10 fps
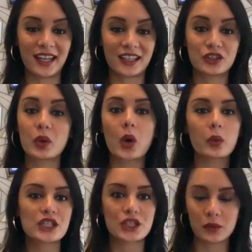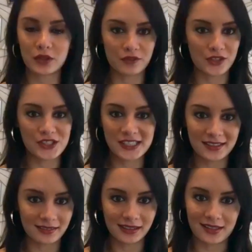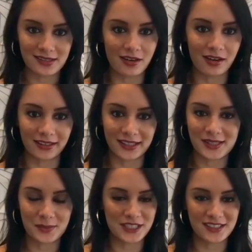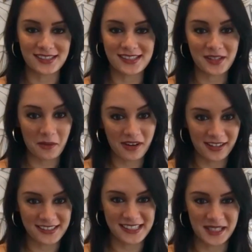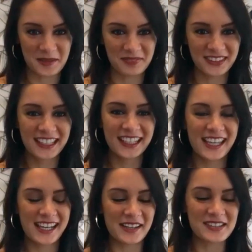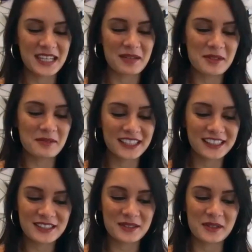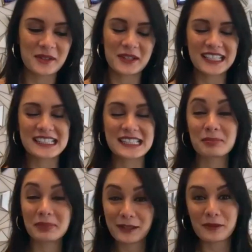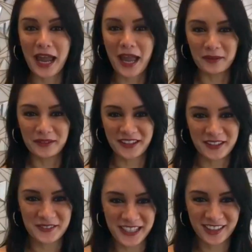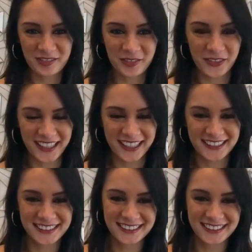And you always show your versatility as an artist, which is so awesome. Now, Sammy, we're going to do a quick speed round. Are you ready for it?